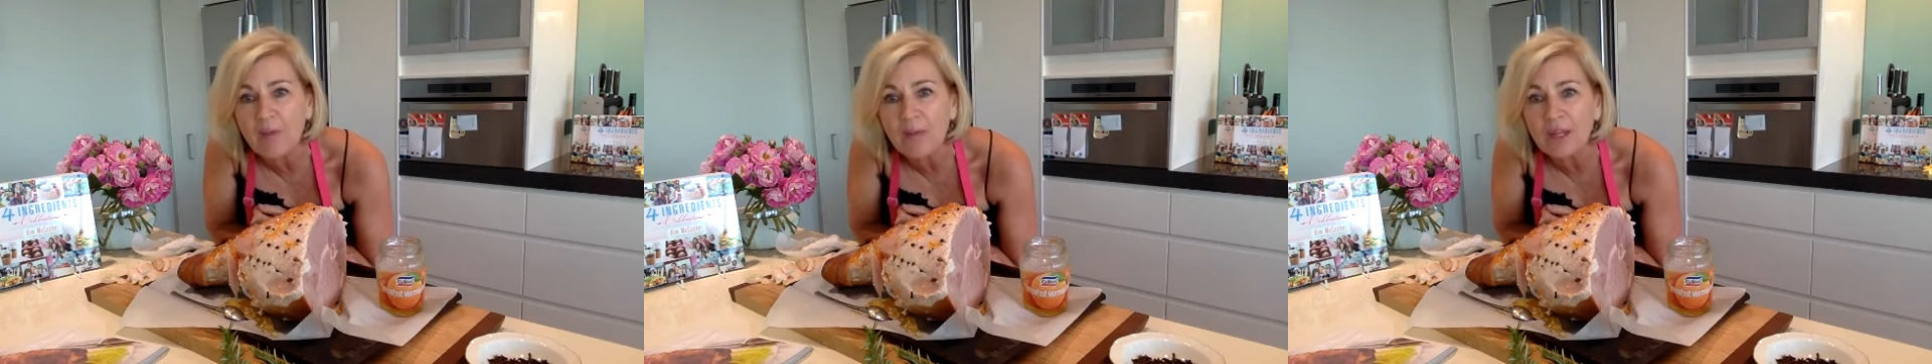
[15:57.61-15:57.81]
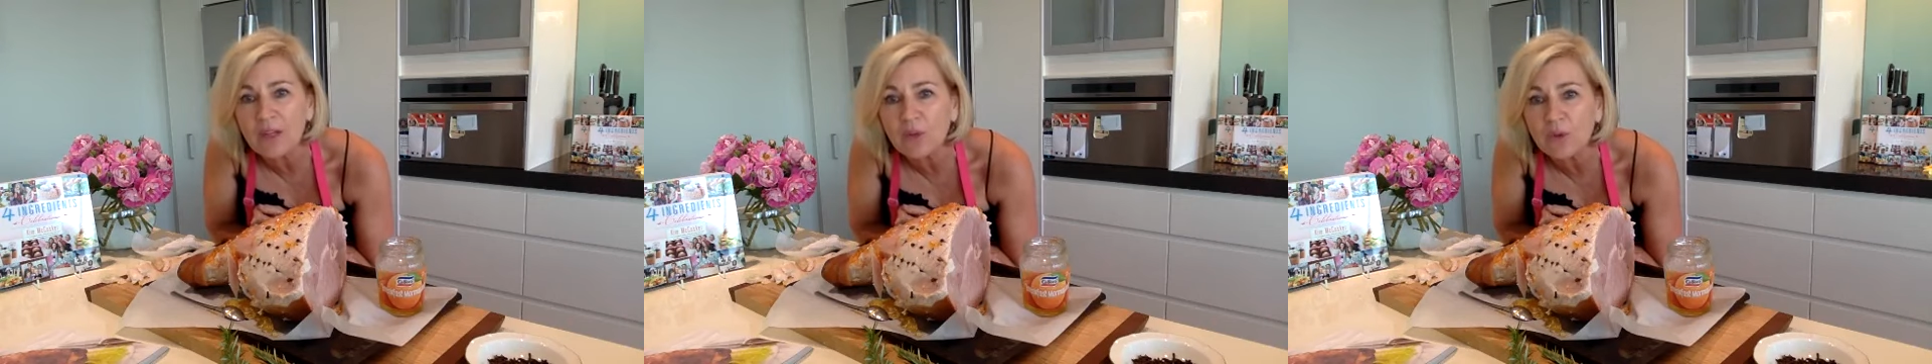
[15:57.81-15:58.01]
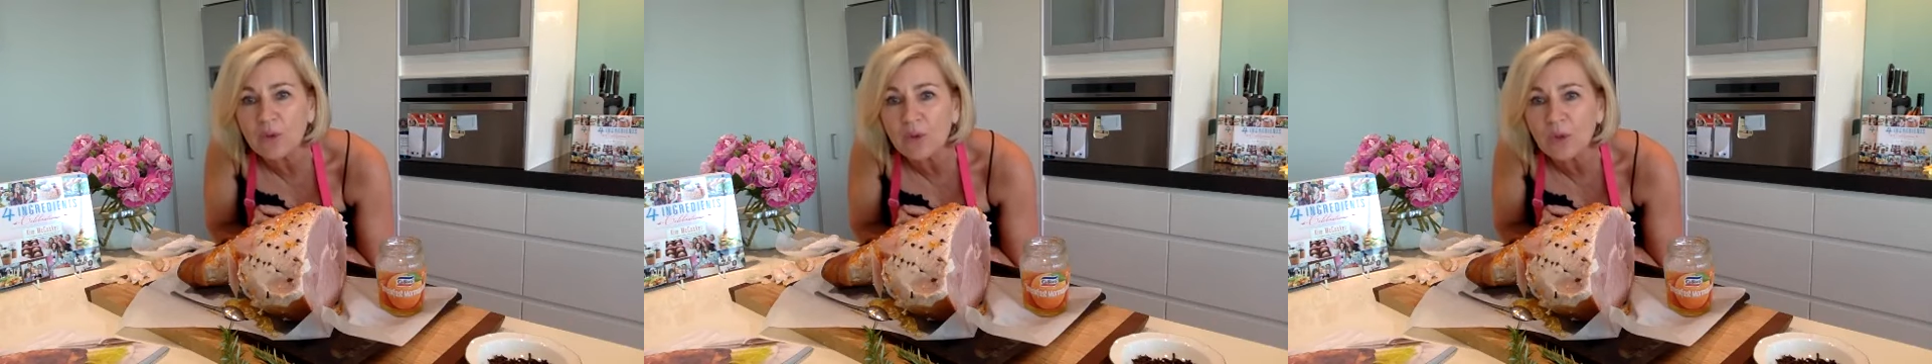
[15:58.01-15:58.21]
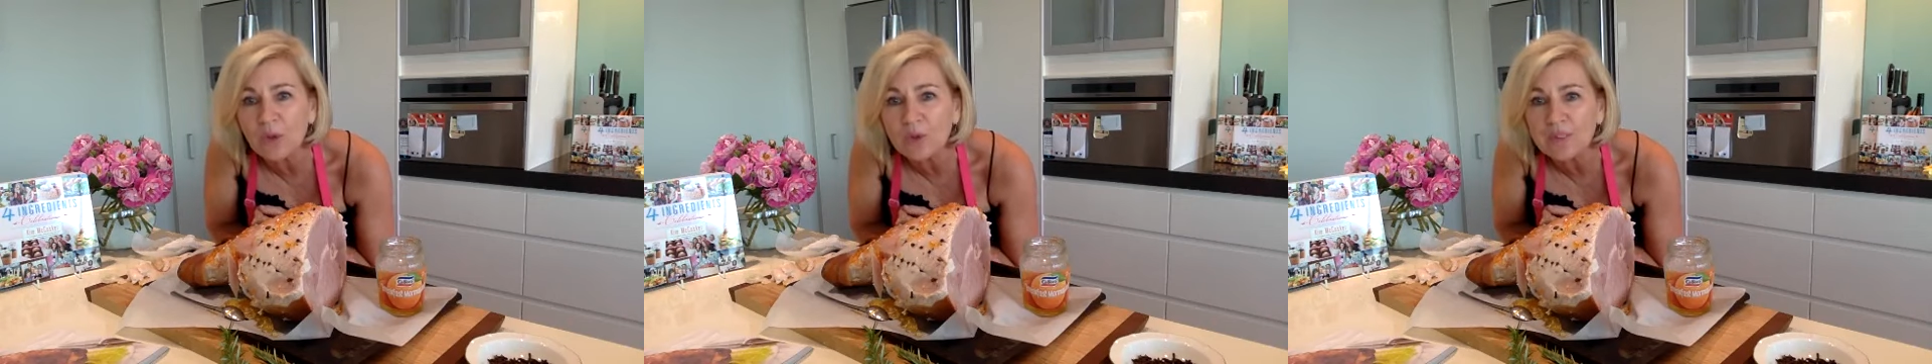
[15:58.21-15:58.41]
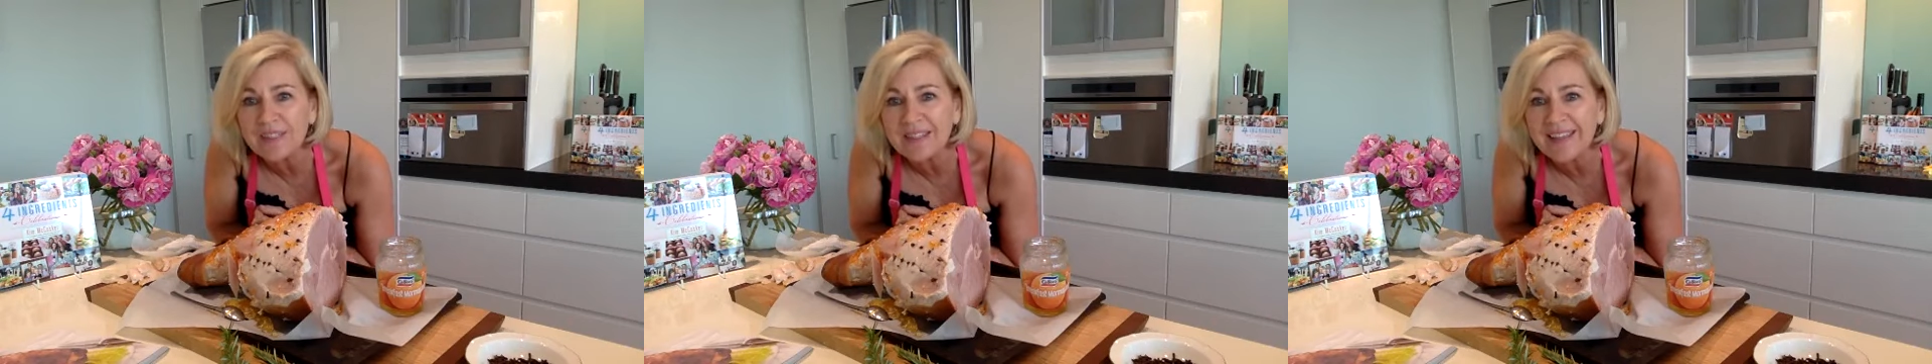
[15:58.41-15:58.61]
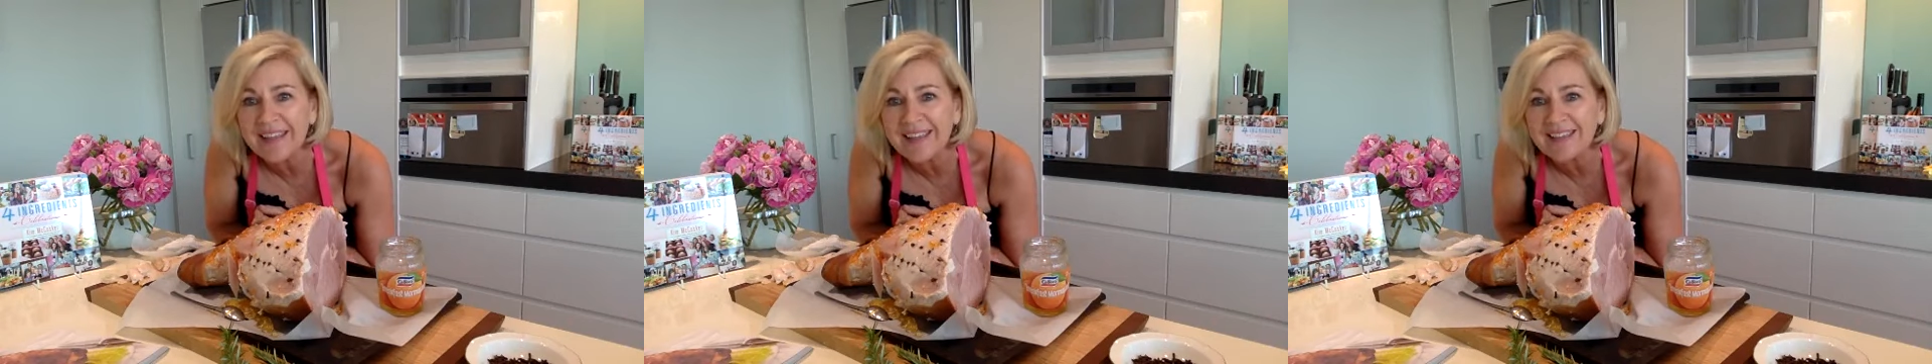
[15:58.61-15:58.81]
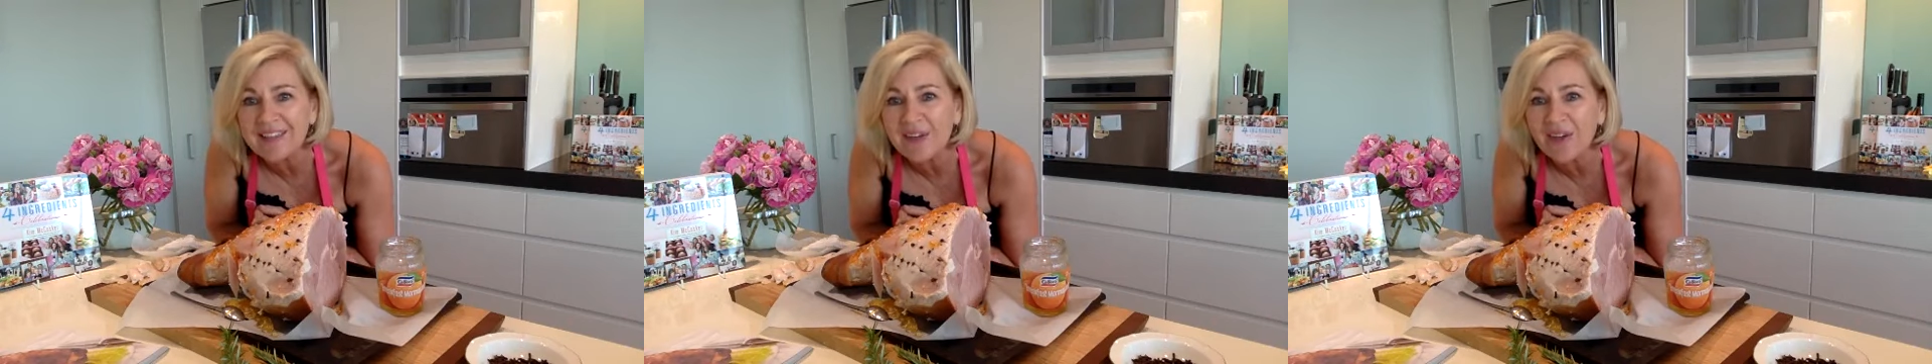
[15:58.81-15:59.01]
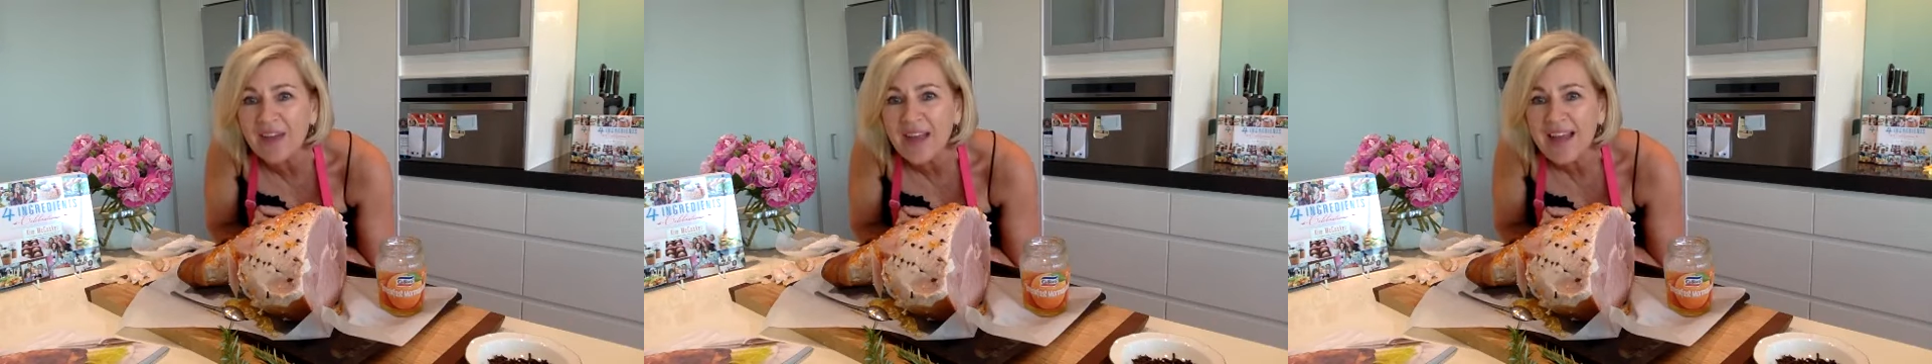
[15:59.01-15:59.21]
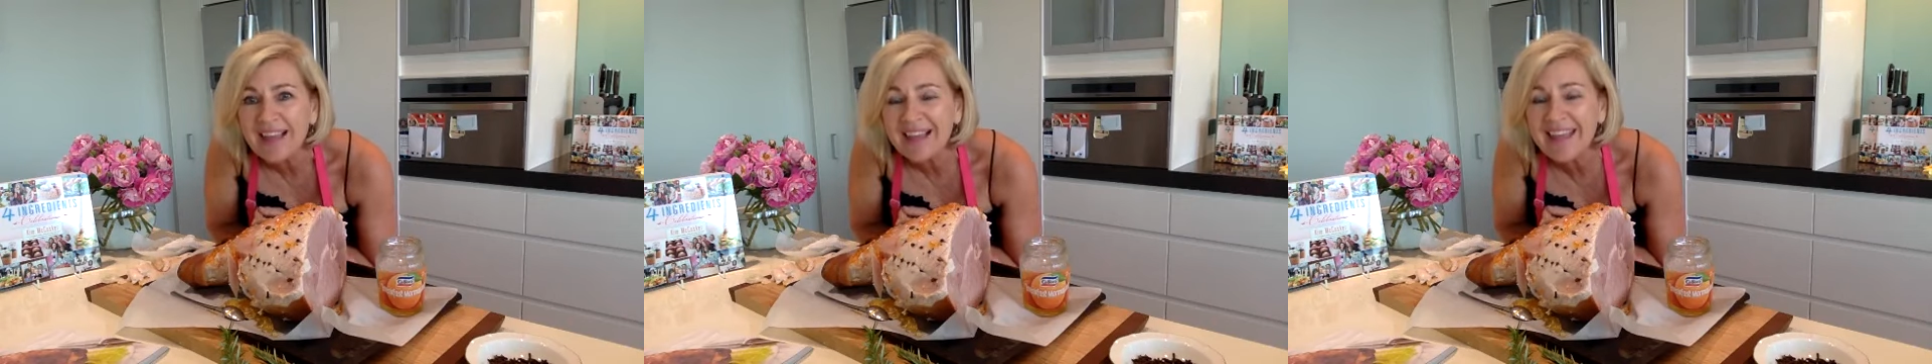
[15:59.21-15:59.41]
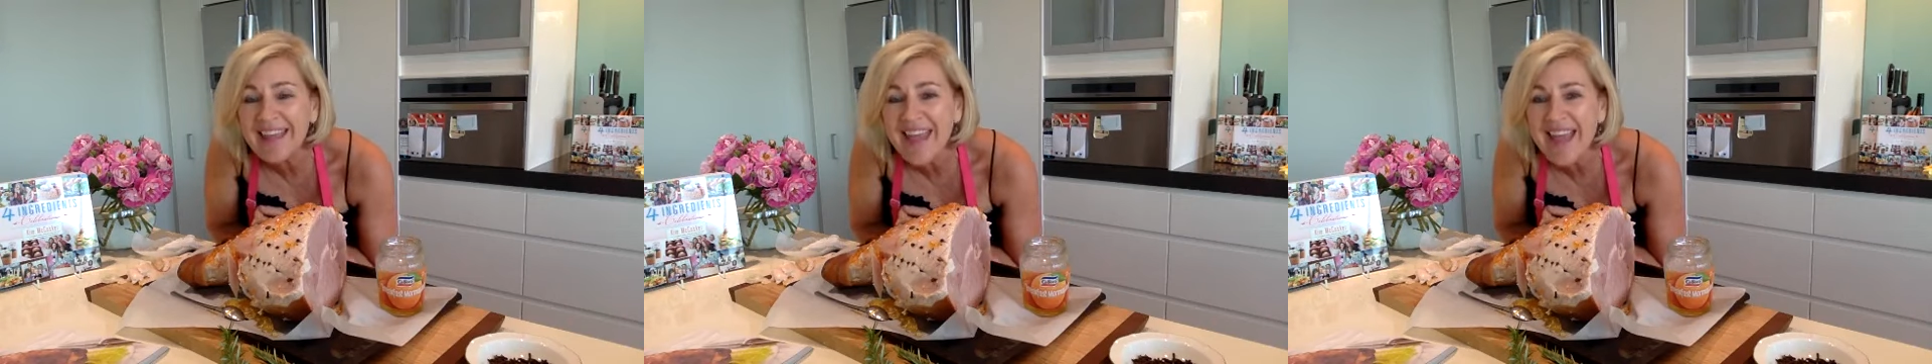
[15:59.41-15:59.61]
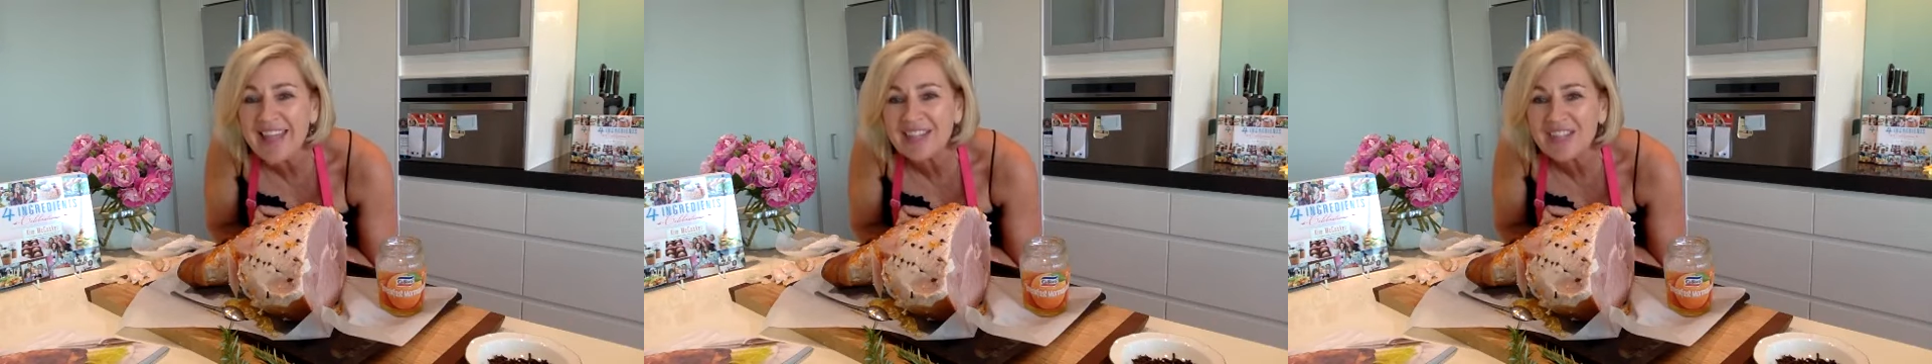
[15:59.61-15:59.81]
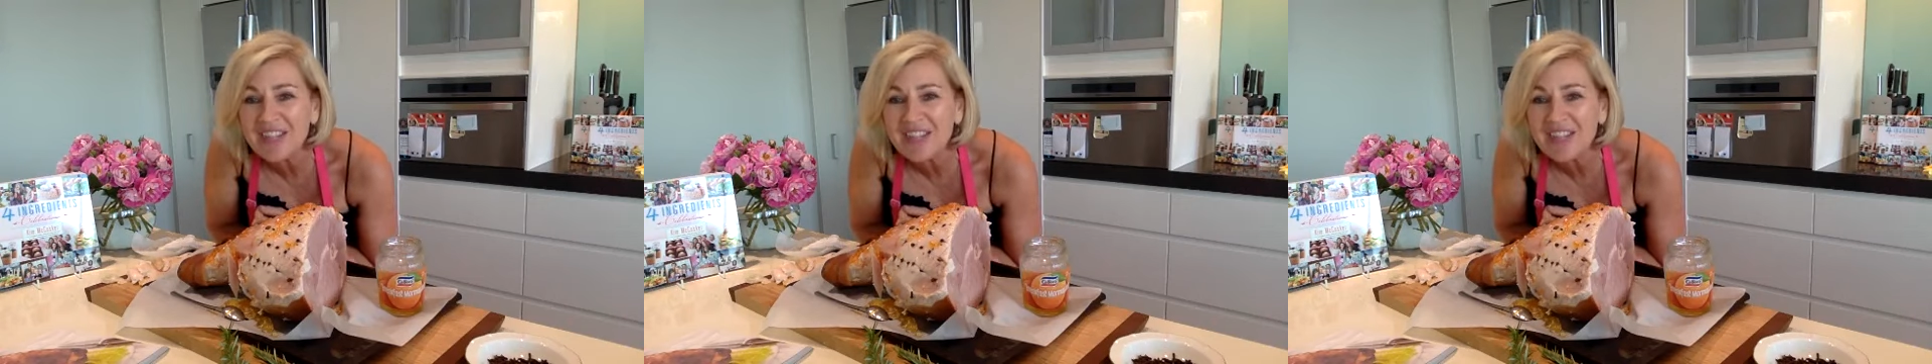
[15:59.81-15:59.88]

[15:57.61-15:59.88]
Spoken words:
but you'll all see. So Leanne